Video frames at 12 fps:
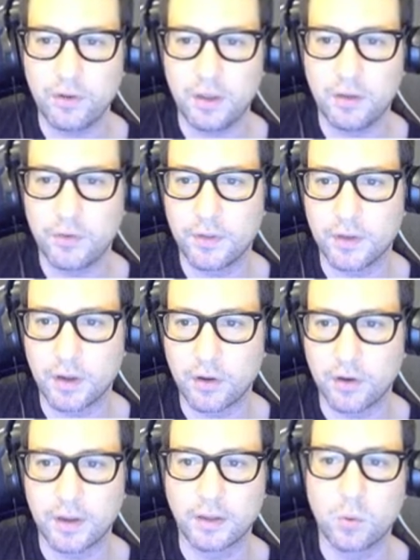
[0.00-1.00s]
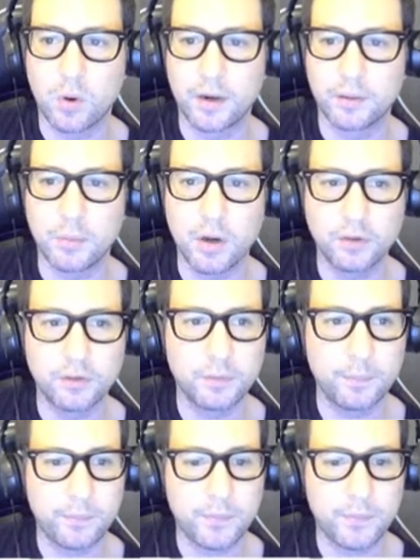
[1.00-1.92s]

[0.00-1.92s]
even the connect wallet button,